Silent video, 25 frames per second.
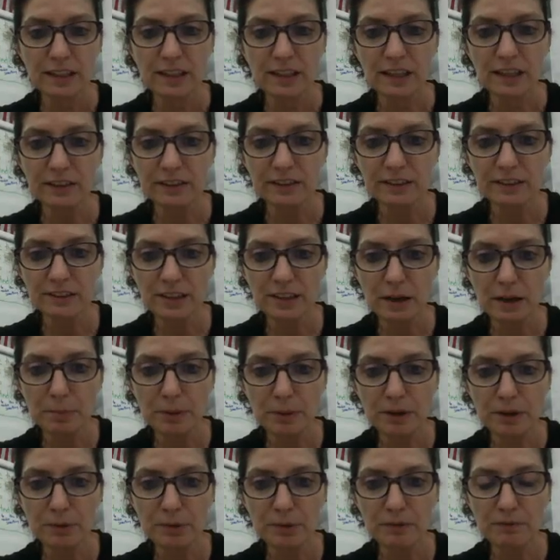I'm going to stop
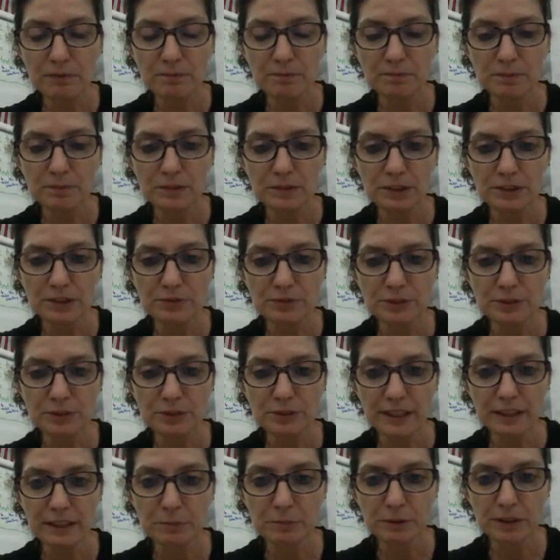here just for a
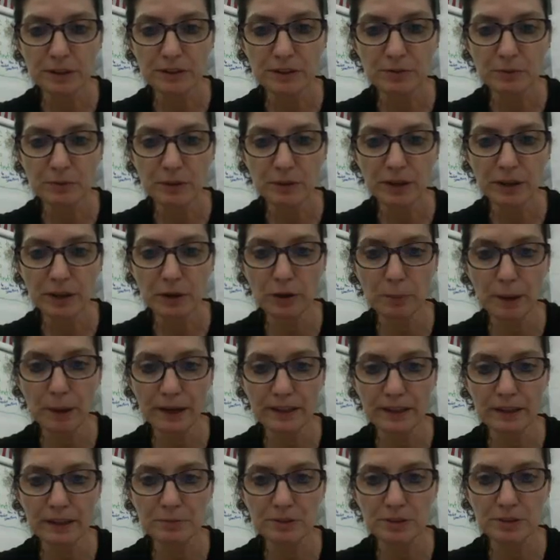second, because when we go
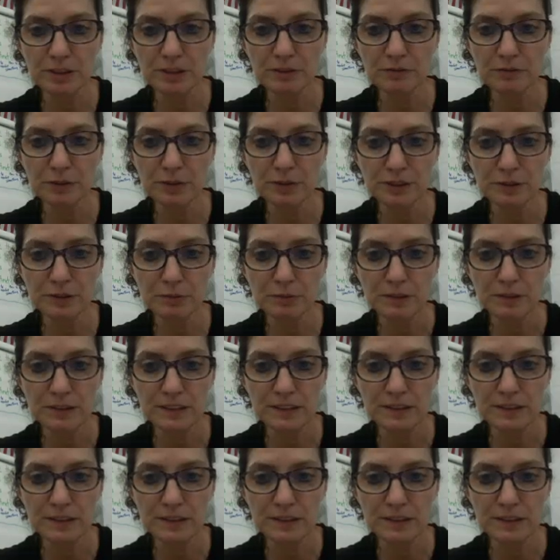back up to the first